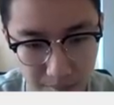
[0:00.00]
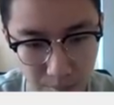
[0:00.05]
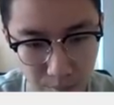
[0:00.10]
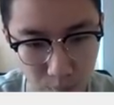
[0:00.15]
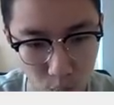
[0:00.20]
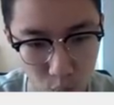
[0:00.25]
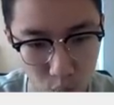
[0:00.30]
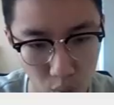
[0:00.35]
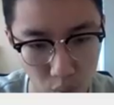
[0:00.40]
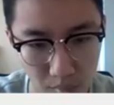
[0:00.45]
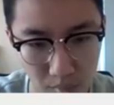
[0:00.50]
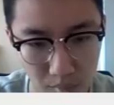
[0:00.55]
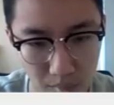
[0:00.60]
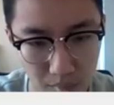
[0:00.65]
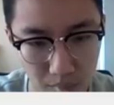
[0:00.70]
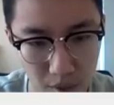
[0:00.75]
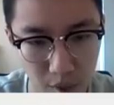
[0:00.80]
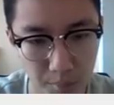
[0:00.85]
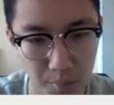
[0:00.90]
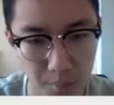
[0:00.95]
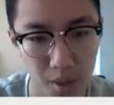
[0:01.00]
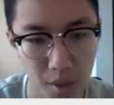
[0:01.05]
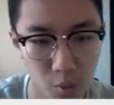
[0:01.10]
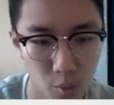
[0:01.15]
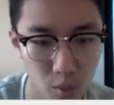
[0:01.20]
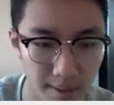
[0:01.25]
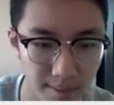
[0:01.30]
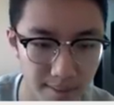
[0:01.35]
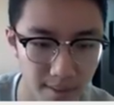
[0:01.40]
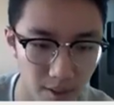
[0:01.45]
Boom. You put it
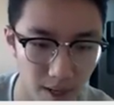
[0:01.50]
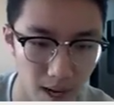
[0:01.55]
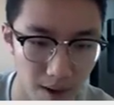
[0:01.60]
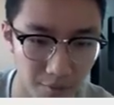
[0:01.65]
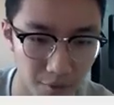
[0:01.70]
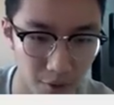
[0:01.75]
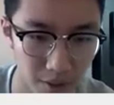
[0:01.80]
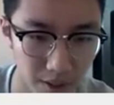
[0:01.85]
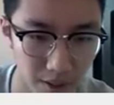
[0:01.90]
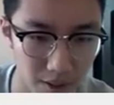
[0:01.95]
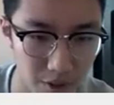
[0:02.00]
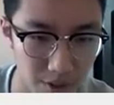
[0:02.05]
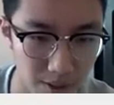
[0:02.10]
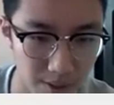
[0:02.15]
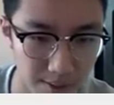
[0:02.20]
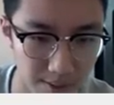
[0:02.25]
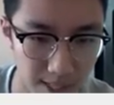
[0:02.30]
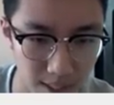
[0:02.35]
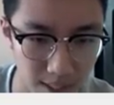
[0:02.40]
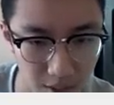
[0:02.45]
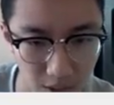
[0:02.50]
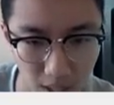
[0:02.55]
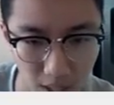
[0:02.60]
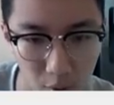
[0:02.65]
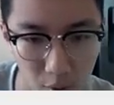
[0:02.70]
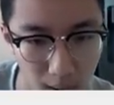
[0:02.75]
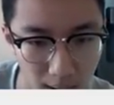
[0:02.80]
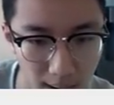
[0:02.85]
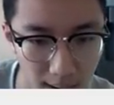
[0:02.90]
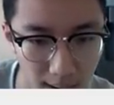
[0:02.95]
right there after interest. That's
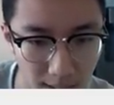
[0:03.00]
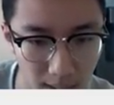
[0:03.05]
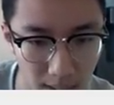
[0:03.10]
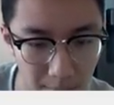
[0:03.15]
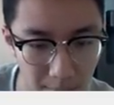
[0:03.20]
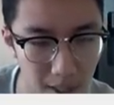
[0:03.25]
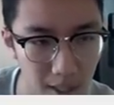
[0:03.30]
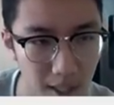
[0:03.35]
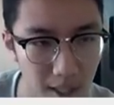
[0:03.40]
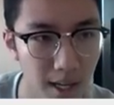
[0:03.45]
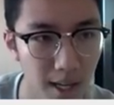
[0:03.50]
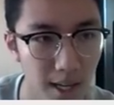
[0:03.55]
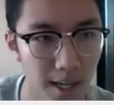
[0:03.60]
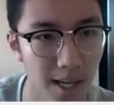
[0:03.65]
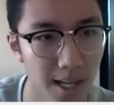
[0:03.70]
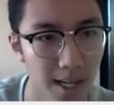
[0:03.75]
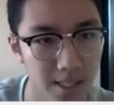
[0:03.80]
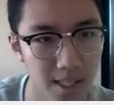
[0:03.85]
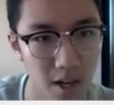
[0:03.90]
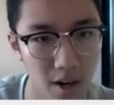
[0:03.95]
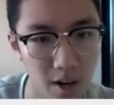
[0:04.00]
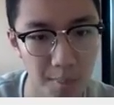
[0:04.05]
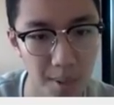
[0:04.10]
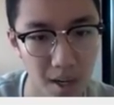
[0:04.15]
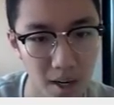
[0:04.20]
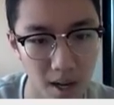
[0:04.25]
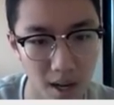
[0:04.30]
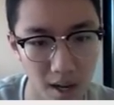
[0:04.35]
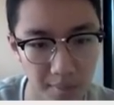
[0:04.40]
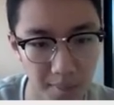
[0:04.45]
how I name it, and that's how
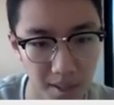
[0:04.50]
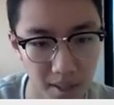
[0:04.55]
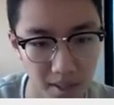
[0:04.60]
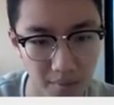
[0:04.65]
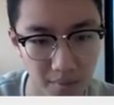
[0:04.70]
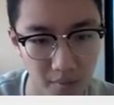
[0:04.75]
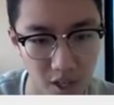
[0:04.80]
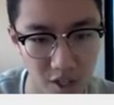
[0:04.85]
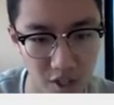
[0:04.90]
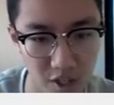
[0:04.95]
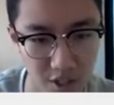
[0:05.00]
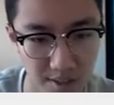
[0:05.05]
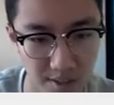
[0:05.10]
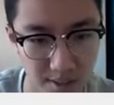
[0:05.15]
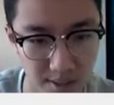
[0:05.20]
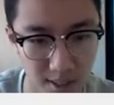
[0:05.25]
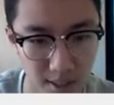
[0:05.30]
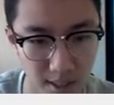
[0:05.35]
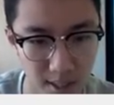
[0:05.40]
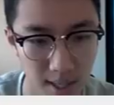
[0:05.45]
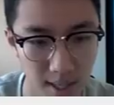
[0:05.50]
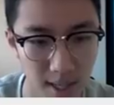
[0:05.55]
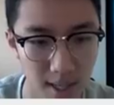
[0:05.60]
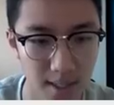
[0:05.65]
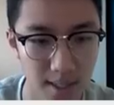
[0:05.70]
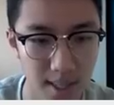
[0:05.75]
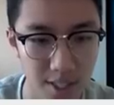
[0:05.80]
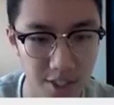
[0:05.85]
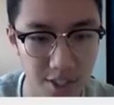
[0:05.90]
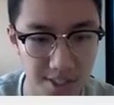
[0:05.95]
I have my conventions.
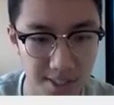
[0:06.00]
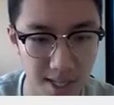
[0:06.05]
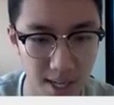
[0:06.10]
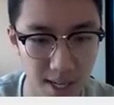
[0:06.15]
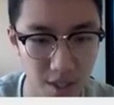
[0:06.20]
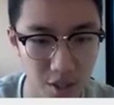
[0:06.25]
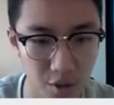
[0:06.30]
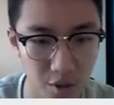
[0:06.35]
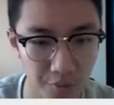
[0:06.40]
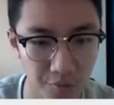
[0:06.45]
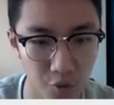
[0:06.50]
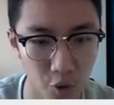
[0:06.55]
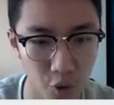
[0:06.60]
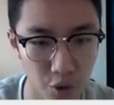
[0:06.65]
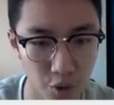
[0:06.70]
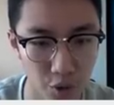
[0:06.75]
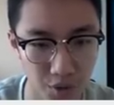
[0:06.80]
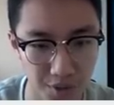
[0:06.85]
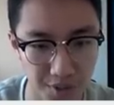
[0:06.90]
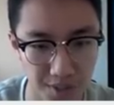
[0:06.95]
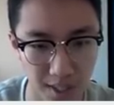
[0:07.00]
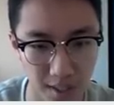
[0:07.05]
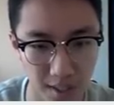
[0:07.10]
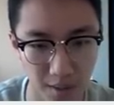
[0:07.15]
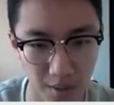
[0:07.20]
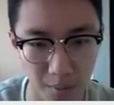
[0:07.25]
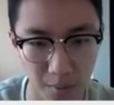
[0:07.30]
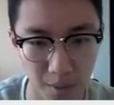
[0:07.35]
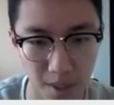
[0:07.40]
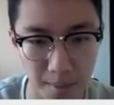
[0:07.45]
Let's just say you're vertical
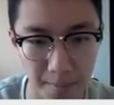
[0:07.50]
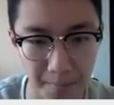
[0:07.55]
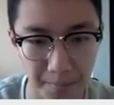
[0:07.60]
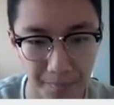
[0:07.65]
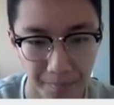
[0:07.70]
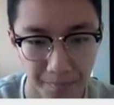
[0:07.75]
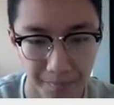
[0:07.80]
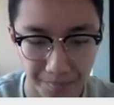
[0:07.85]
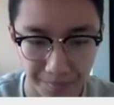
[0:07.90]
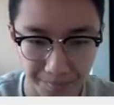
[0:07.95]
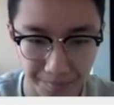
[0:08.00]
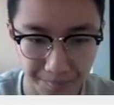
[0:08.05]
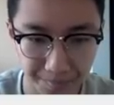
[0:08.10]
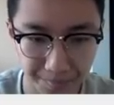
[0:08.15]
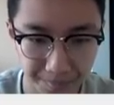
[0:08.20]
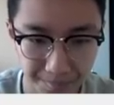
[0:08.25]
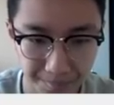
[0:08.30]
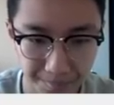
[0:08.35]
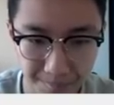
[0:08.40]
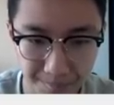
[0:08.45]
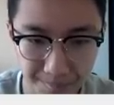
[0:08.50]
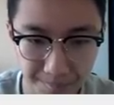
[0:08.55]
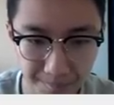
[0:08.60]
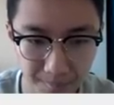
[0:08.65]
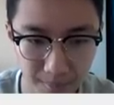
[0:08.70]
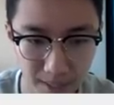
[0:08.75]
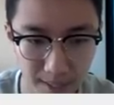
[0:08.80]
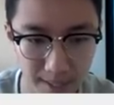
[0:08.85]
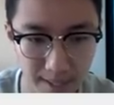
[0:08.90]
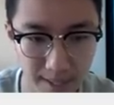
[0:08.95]
scaling, right?
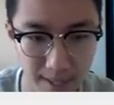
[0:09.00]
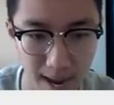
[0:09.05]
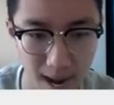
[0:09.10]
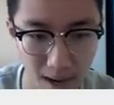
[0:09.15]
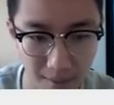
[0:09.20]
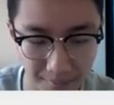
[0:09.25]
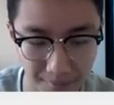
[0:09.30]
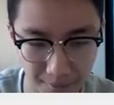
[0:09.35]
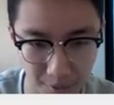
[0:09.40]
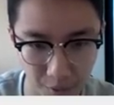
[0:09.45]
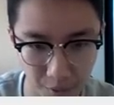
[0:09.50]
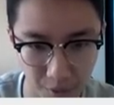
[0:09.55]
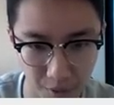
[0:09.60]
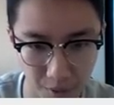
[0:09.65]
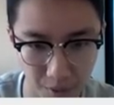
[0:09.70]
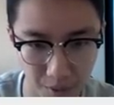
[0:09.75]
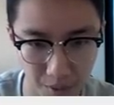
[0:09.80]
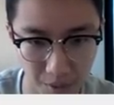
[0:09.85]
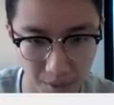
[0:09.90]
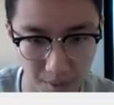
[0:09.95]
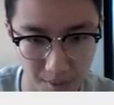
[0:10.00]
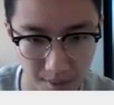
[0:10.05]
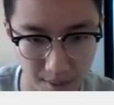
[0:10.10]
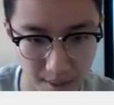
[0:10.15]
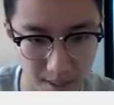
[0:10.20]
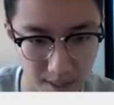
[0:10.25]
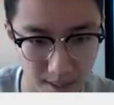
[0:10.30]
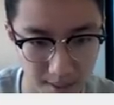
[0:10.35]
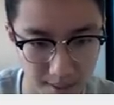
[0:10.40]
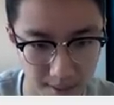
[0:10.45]
And then after
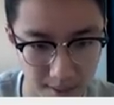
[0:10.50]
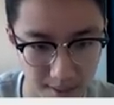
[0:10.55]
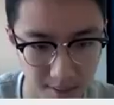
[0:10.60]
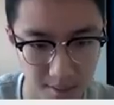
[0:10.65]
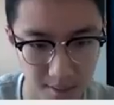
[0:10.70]
this,